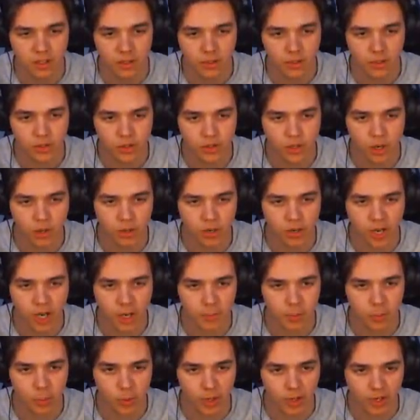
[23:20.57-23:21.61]
you showed
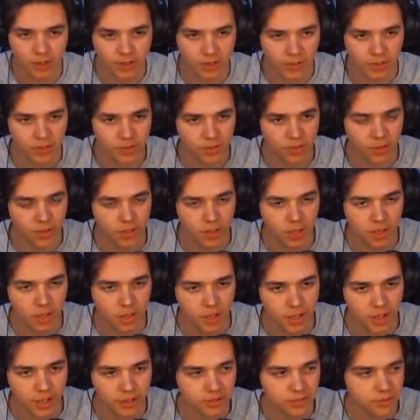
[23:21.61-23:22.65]
up with uh,
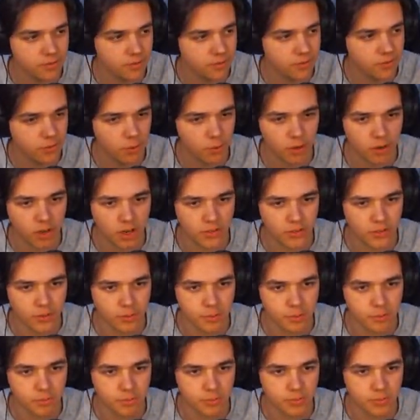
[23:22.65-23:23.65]
like four other